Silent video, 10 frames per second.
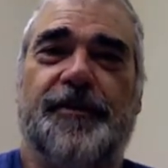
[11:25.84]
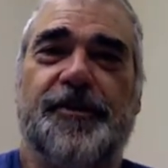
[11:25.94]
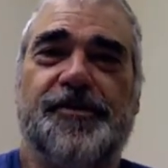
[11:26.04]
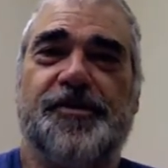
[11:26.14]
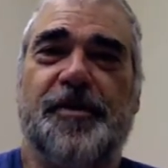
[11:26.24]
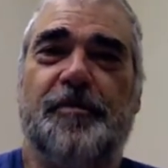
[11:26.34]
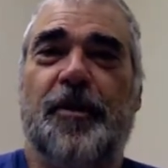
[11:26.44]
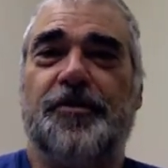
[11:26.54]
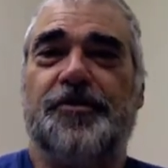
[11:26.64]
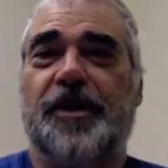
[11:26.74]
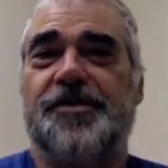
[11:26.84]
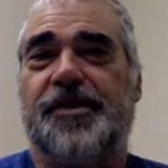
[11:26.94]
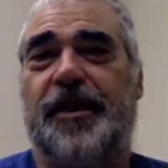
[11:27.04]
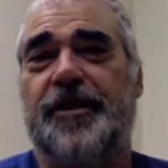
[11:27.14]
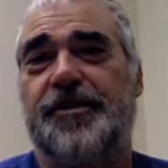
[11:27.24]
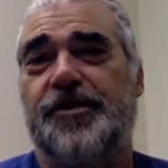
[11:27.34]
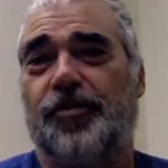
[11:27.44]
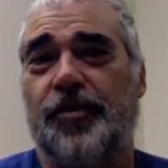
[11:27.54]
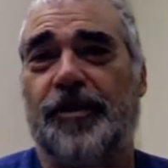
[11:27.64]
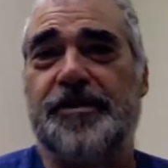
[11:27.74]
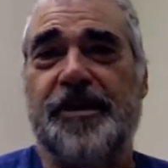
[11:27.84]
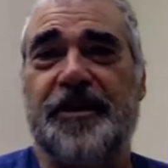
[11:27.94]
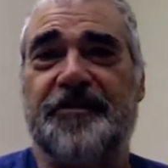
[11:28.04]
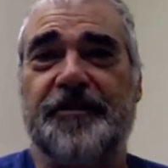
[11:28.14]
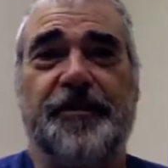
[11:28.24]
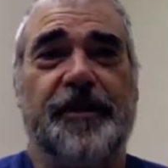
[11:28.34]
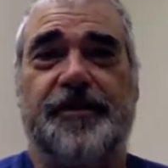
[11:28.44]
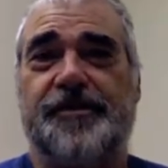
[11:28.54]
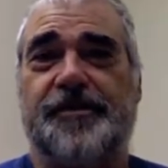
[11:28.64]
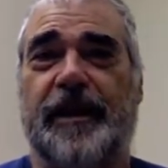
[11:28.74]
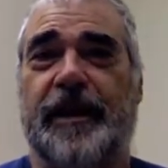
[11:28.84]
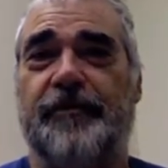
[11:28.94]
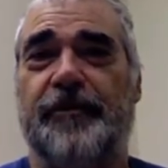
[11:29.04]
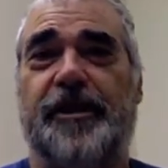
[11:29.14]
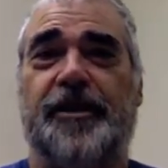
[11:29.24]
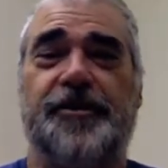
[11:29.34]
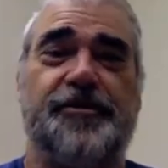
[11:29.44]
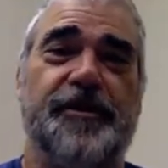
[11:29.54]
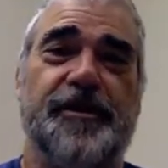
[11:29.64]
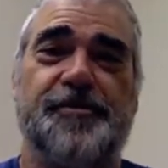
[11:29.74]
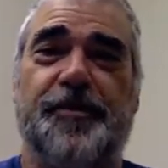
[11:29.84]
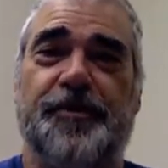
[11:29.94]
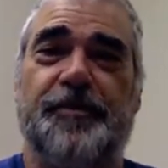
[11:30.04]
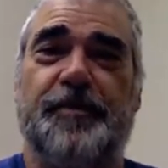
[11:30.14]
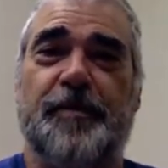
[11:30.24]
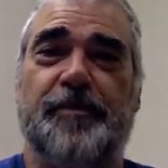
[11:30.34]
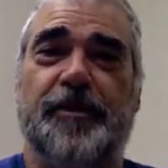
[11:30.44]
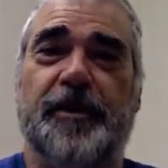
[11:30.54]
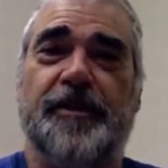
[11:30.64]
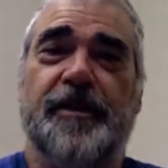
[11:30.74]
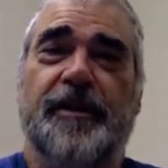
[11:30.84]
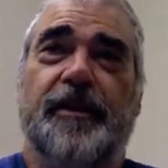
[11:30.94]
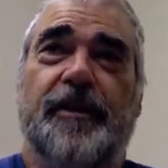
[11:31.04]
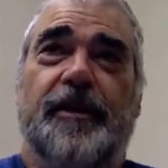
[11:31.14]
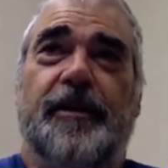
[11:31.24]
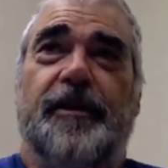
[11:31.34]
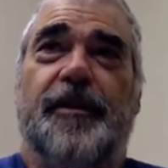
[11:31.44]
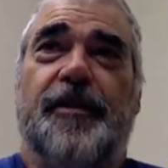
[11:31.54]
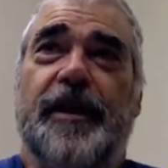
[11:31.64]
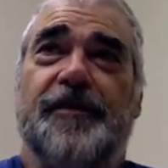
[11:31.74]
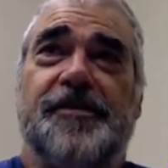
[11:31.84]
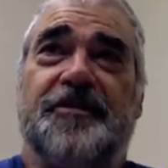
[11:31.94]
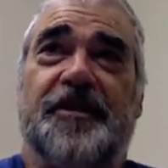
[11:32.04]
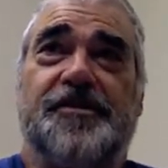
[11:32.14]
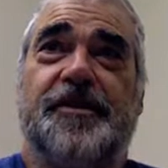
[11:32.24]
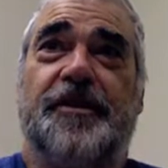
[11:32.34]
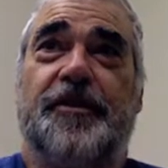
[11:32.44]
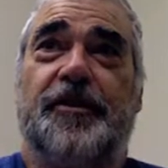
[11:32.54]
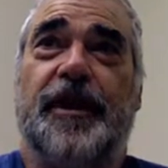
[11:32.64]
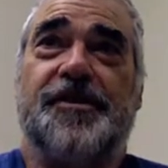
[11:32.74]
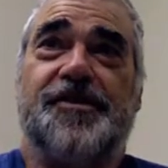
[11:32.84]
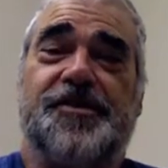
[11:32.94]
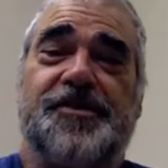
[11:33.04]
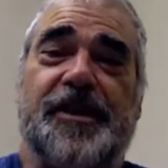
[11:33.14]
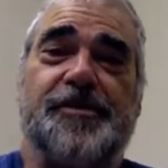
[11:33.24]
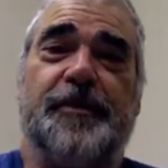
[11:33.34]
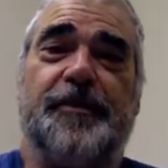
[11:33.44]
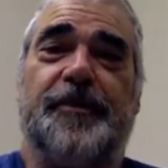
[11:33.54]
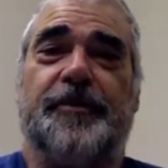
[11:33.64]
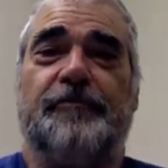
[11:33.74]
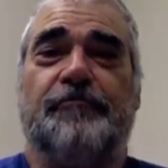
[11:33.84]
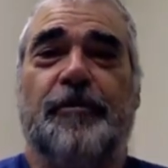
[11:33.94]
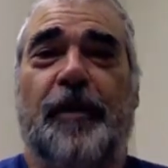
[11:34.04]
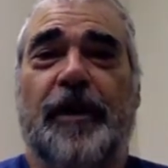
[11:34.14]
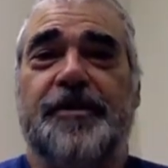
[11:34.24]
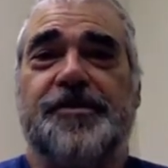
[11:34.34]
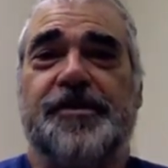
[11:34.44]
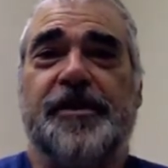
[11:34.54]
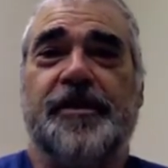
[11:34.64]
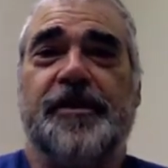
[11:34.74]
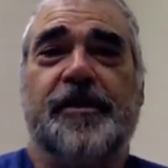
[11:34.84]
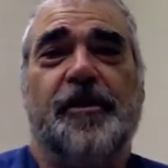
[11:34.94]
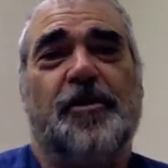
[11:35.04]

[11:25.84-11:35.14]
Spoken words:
This is the multi-scientist organization that's every country has put people in. They've suggested in their last assessment that we might see,